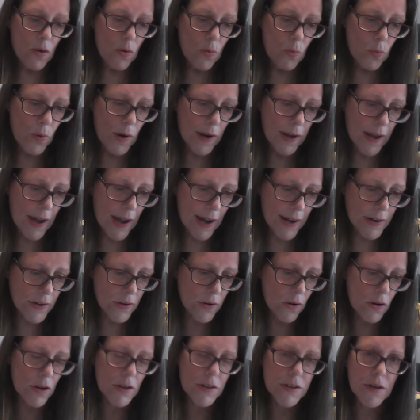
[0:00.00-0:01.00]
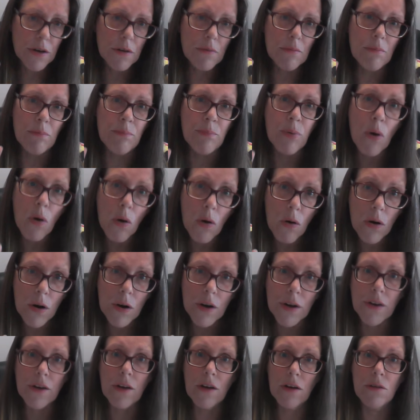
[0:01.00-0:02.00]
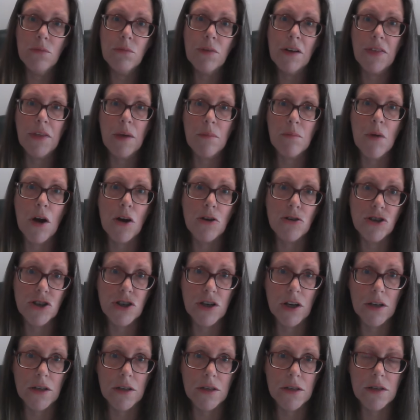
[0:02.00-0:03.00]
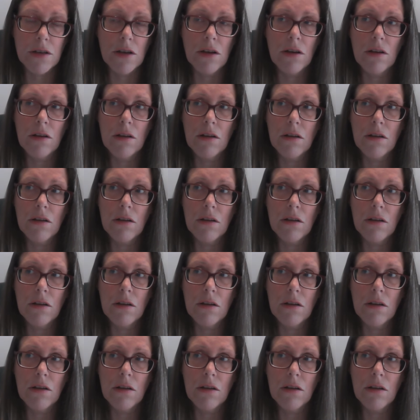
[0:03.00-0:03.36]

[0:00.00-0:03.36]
we are not born with emotions.